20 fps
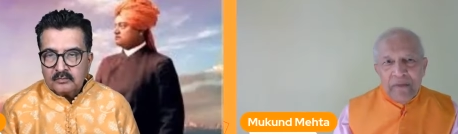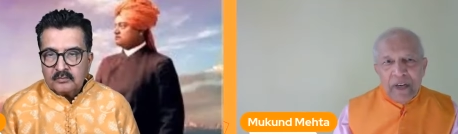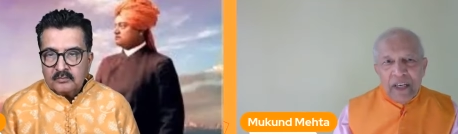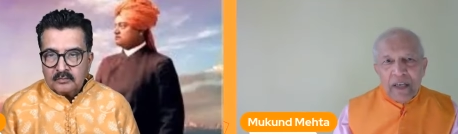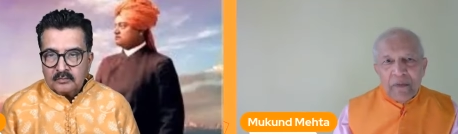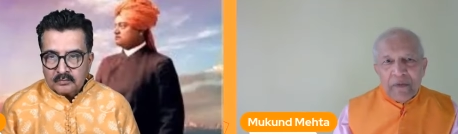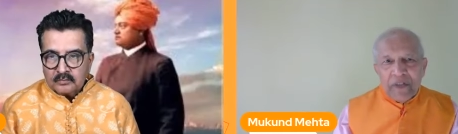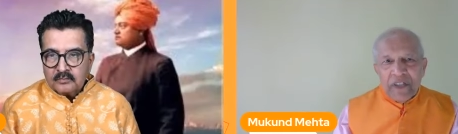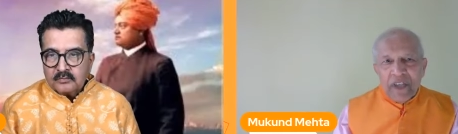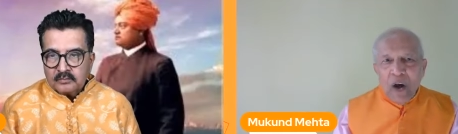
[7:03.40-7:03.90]

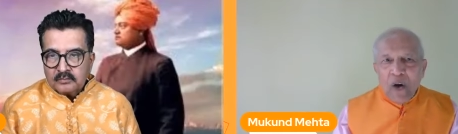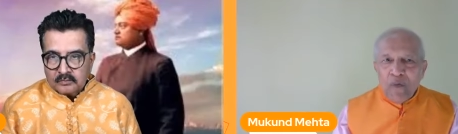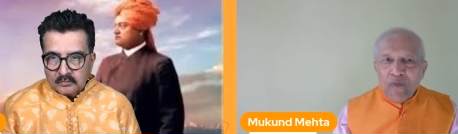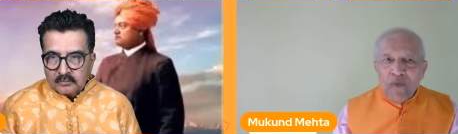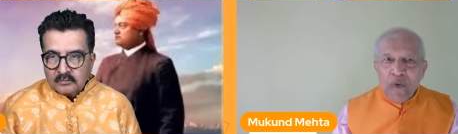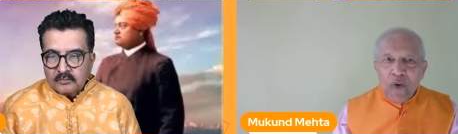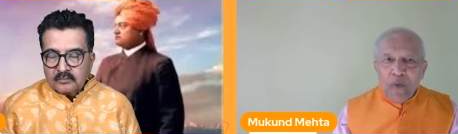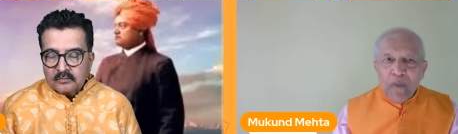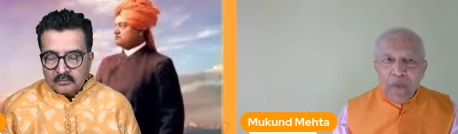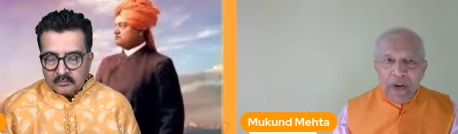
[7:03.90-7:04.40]
Speaker 1: becomes
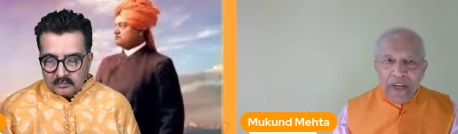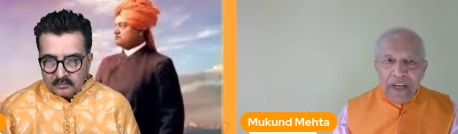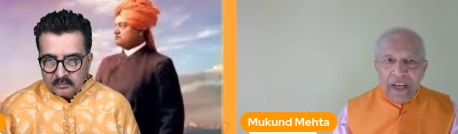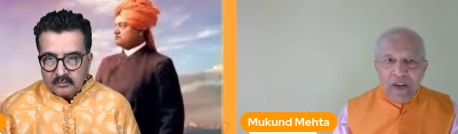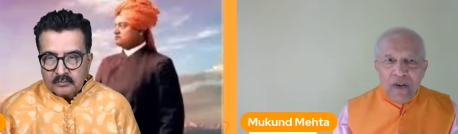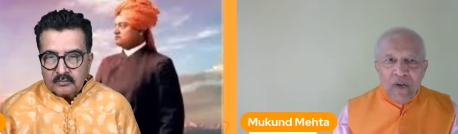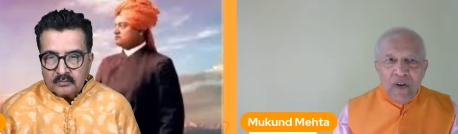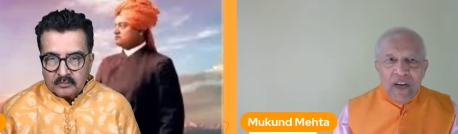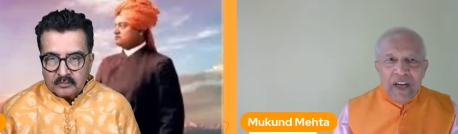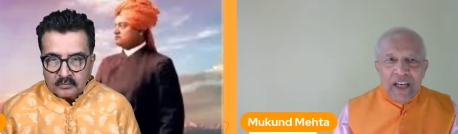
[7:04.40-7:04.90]
doubtful,
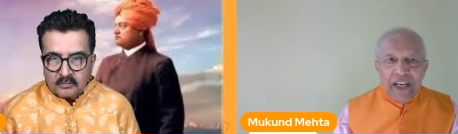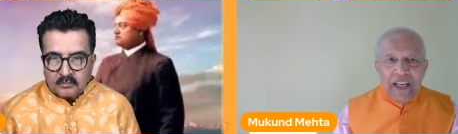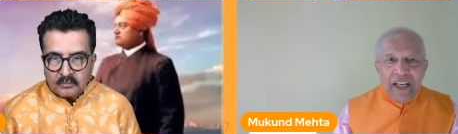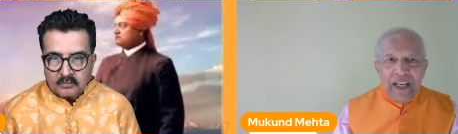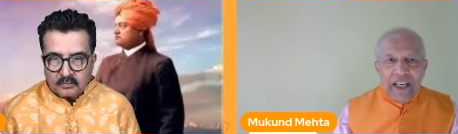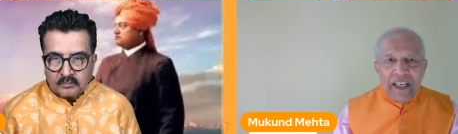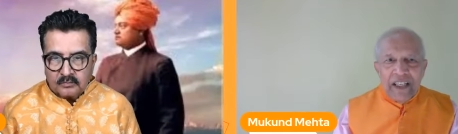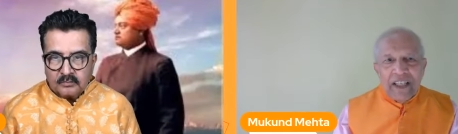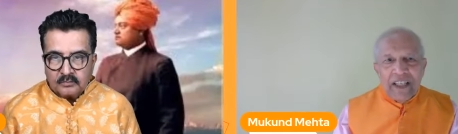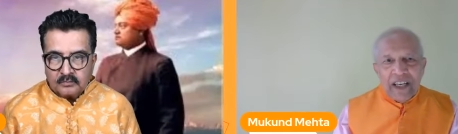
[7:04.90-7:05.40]

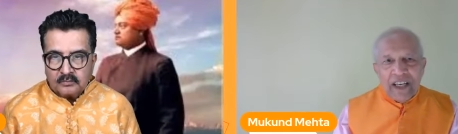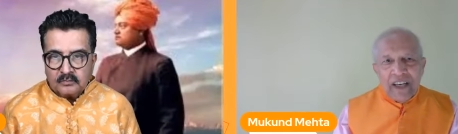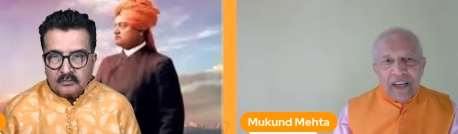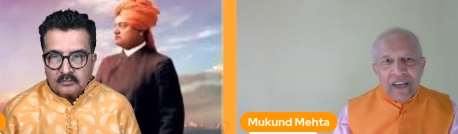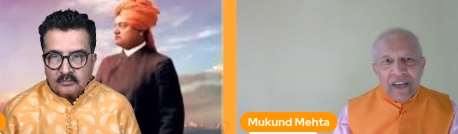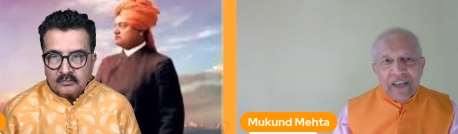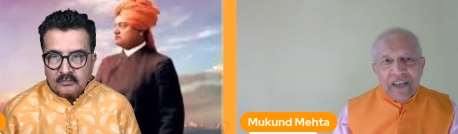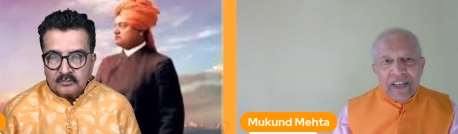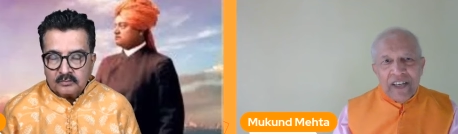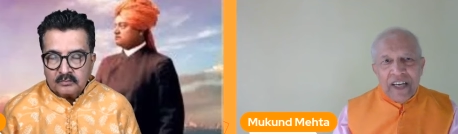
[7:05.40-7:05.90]
particularly in the
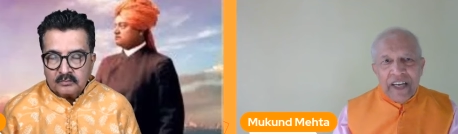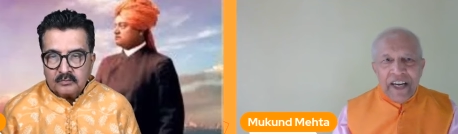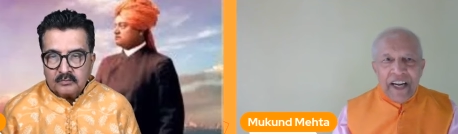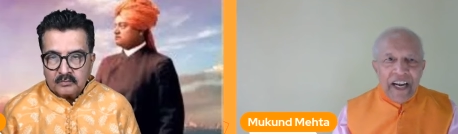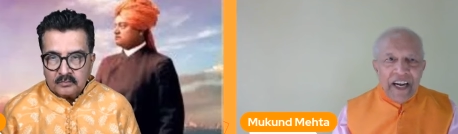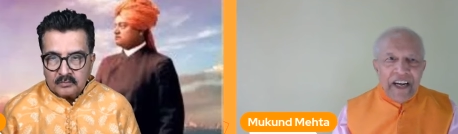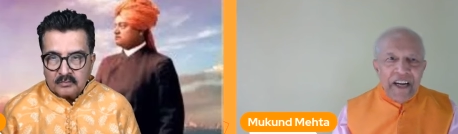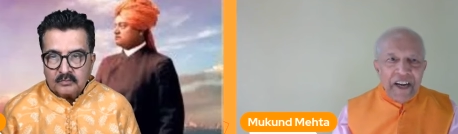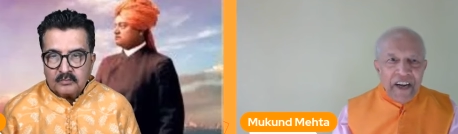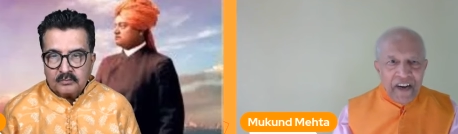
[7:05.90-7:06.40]
current
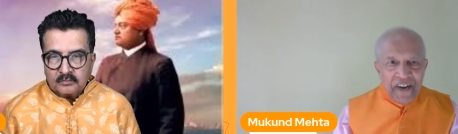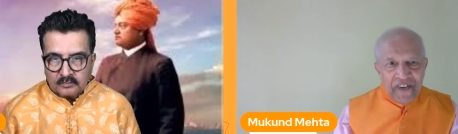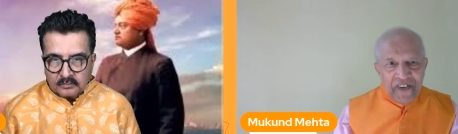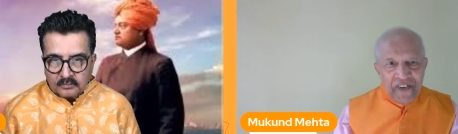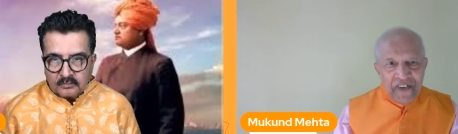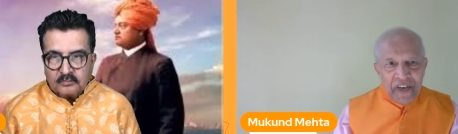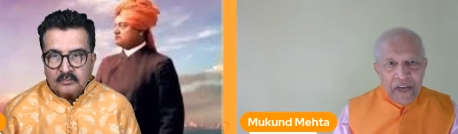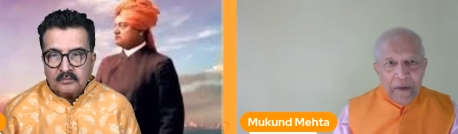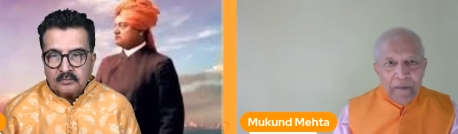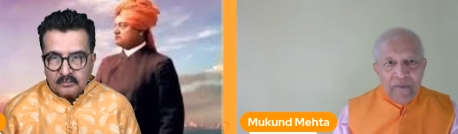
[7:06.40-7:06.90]
day and
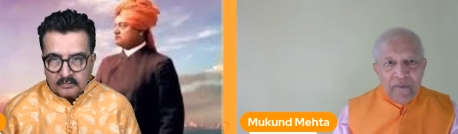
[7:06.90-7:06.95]
age.